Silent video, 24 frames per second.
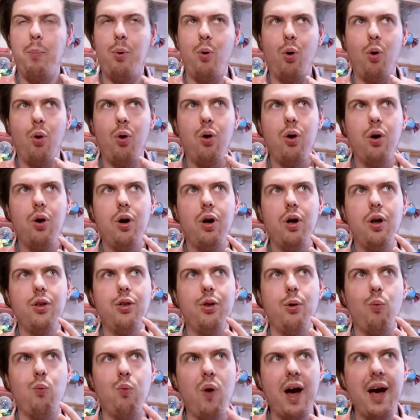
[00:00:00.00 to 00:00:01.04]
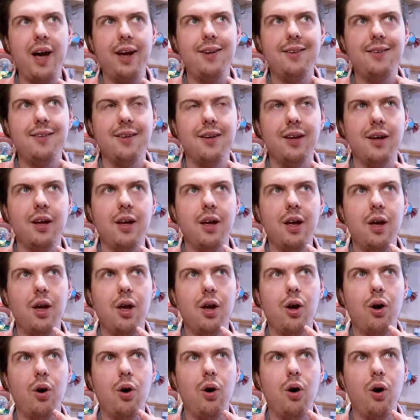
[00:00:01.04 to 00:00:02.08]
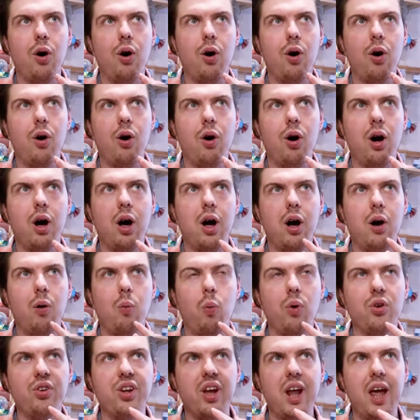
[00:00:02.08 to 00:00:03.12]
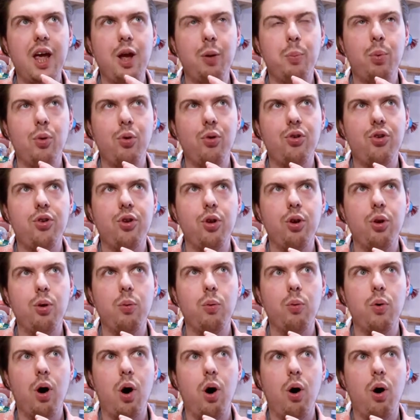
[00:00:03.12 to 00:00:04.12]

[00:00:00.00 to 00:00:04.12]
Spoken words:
but the writer wasn't able to